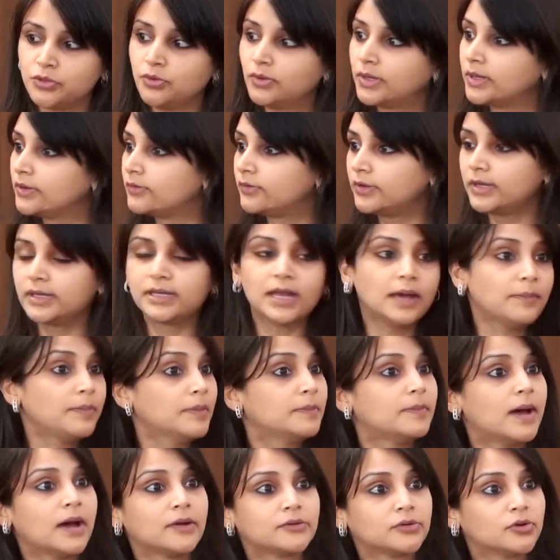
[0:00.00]
You can read up
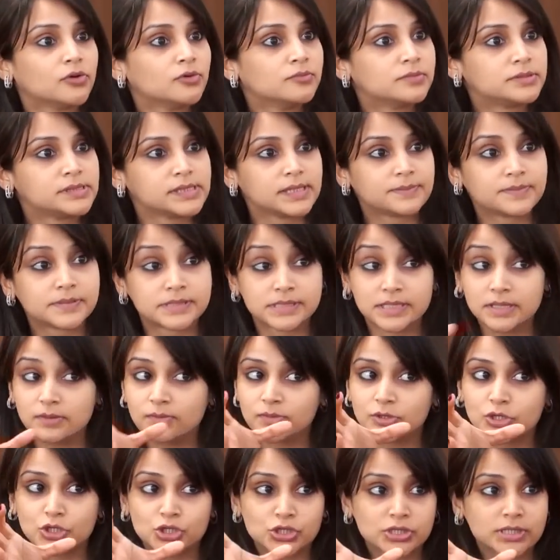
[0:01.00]
about home tips, see
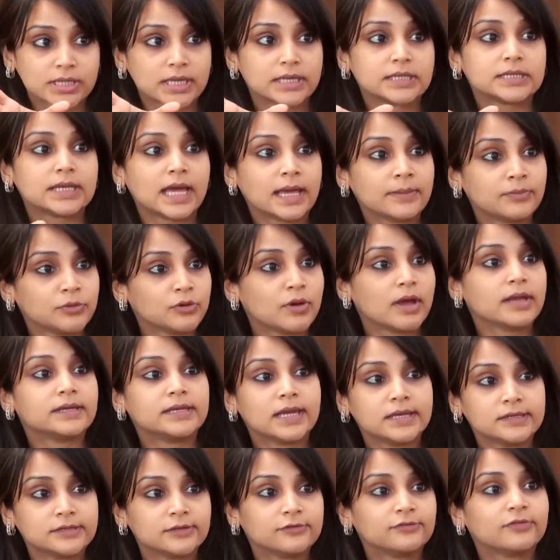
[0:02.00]
which skin type you
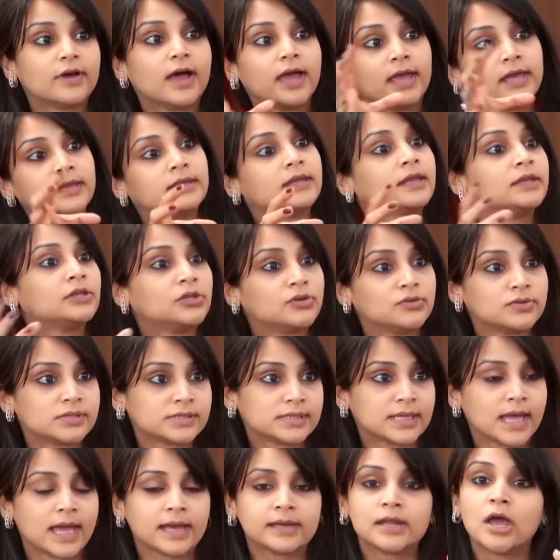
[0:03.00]
identify in and use
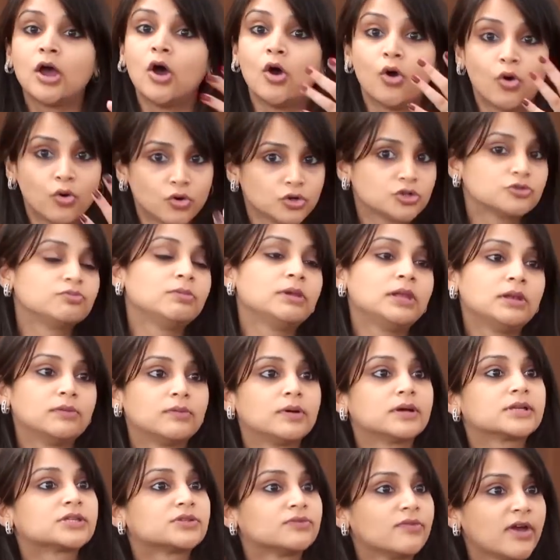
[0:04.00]
that. Oatmeal
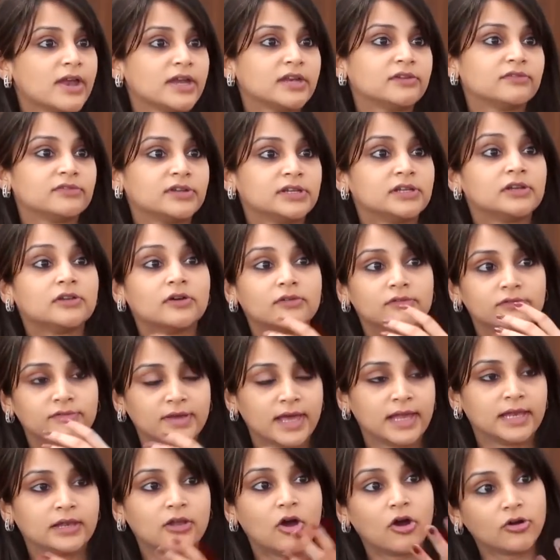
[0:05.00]
works very
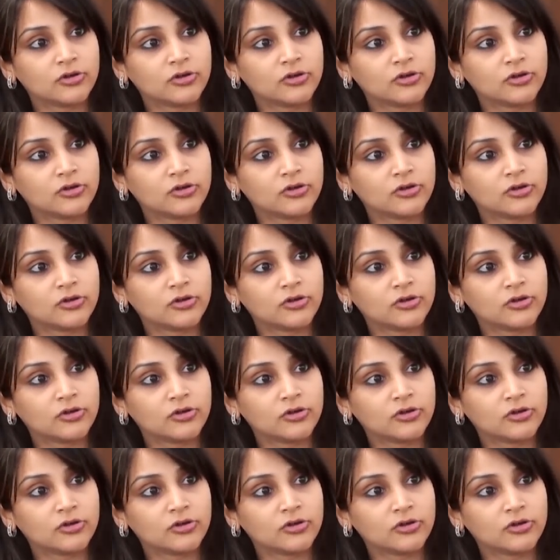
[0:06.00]
well.